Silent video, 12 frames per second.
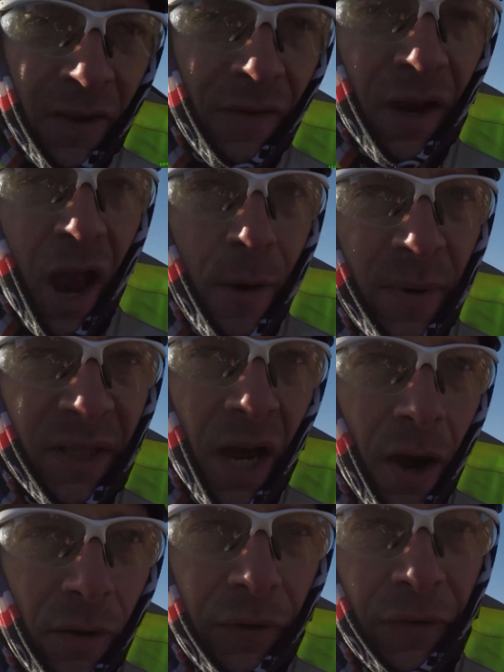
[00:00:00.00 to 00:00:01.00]
give it a go
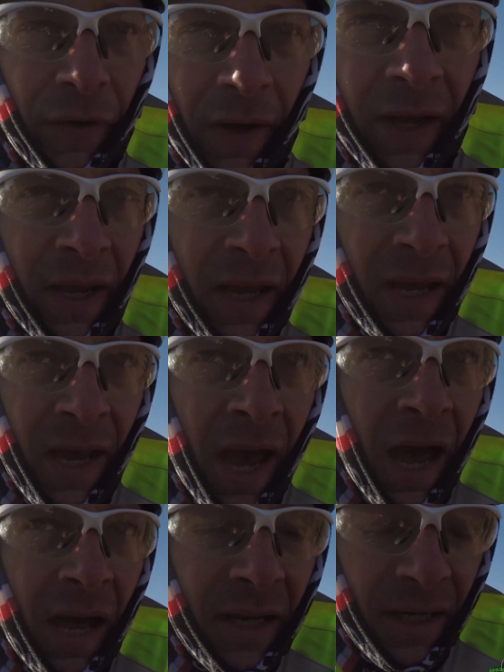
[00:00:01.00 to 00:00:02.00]
myself,
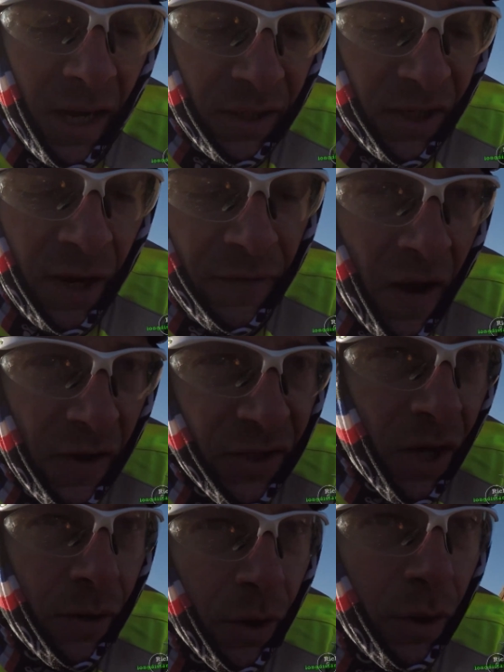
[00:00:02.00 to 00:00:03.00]
and so far
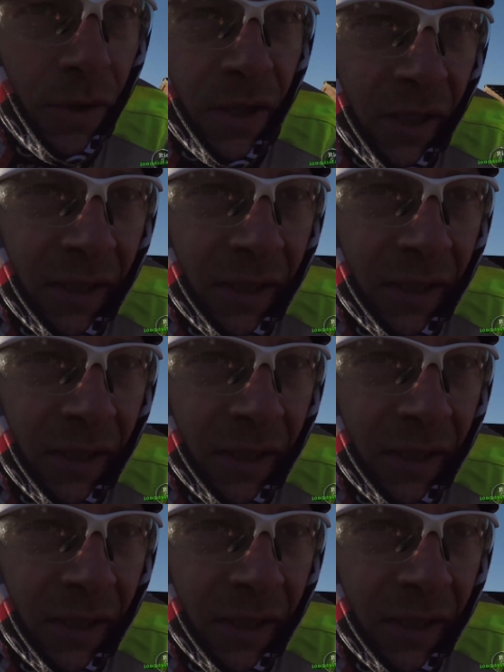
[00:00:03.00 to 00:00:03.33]
so good.